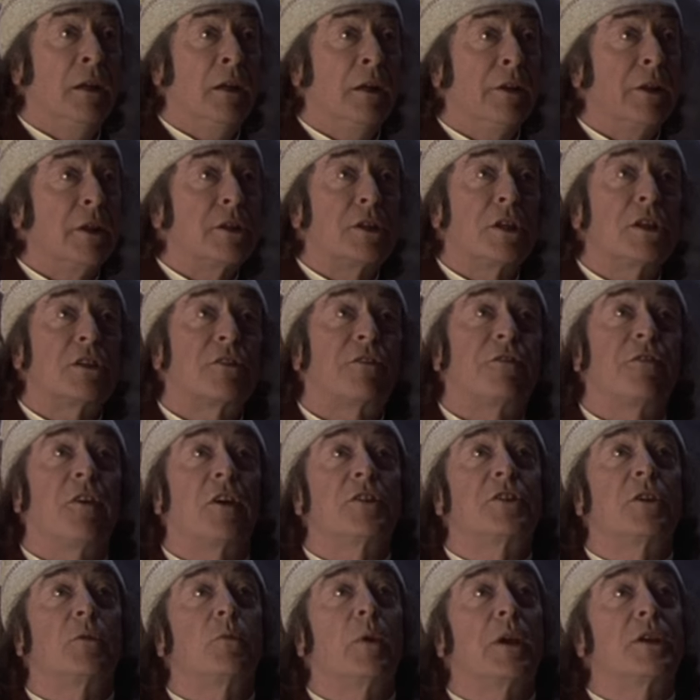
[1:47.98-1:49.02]
This is
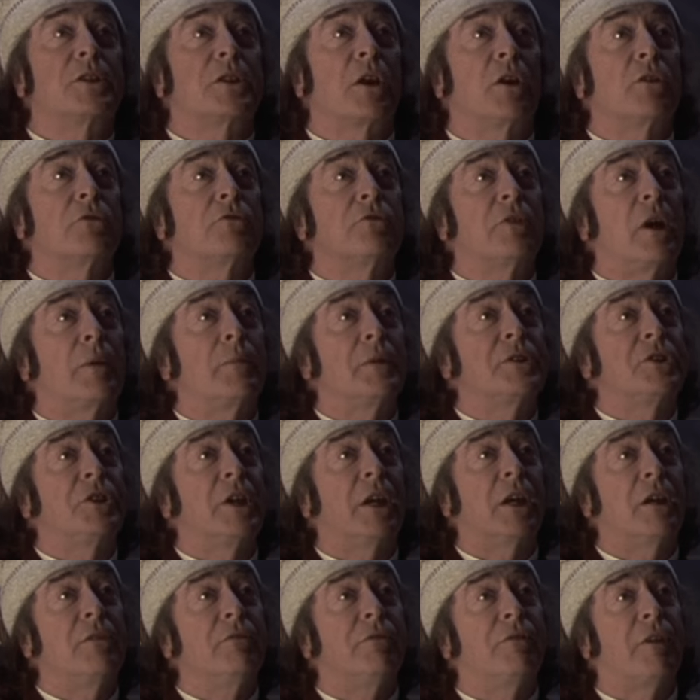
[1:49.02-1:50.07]
Fozziwig's old rubber
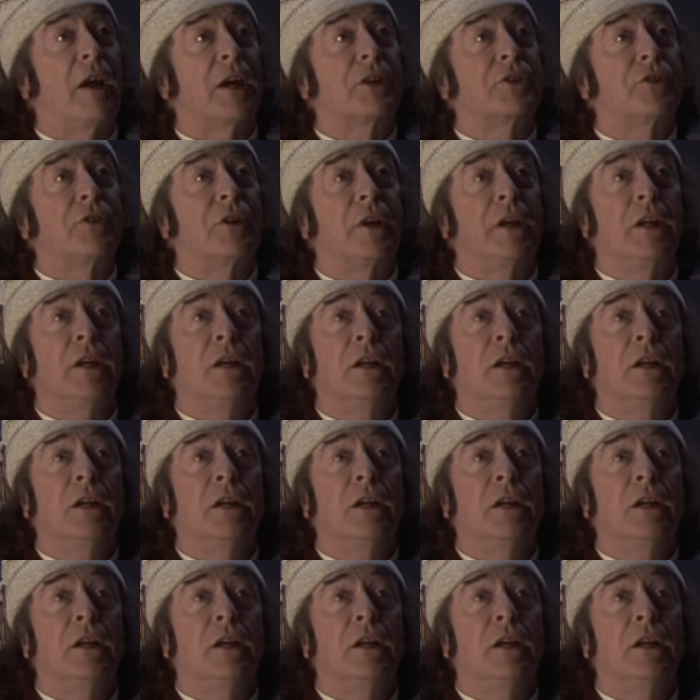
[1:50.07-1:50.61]
chicken factory.